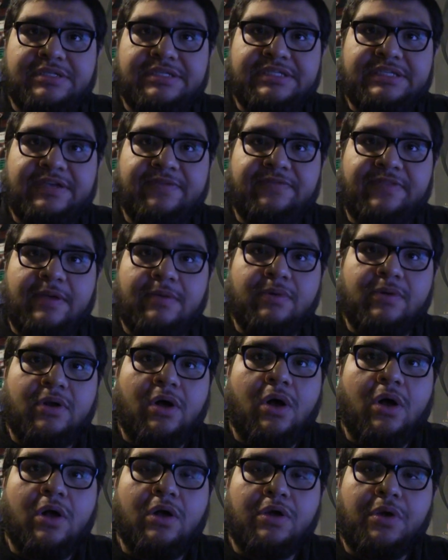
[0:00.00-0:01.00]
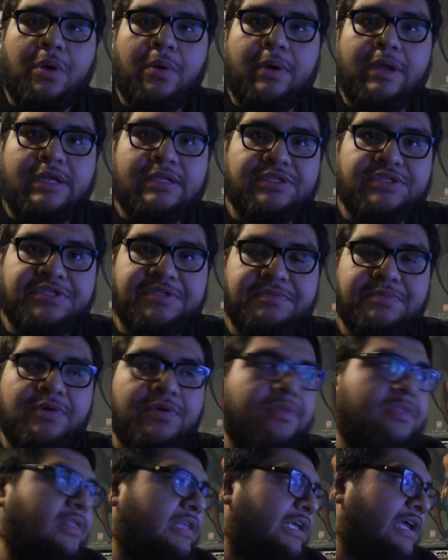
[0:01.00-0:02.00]
see if they would all go in
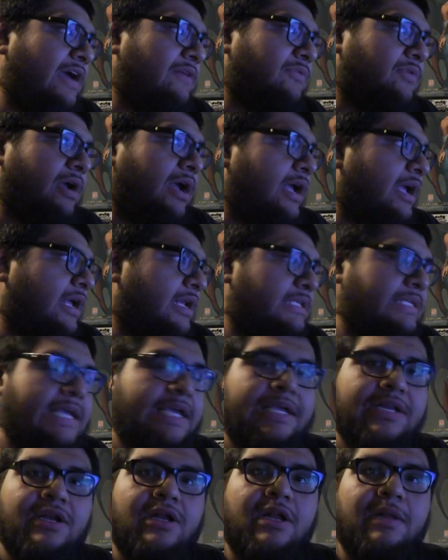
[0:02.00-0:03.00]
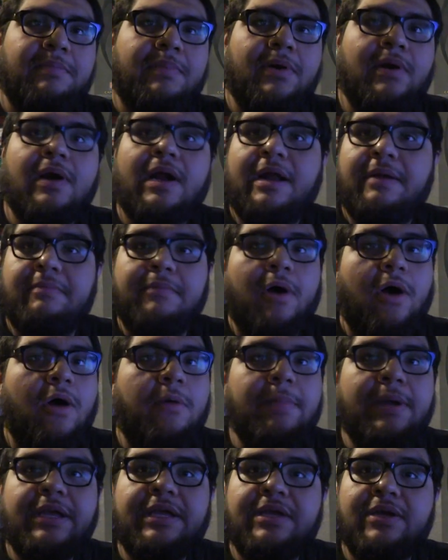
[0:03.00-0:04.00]
smoothly after I had taken it all apart, and all
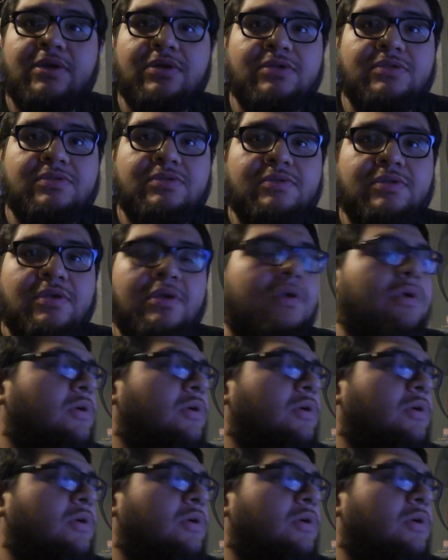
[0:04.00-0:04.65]
my gears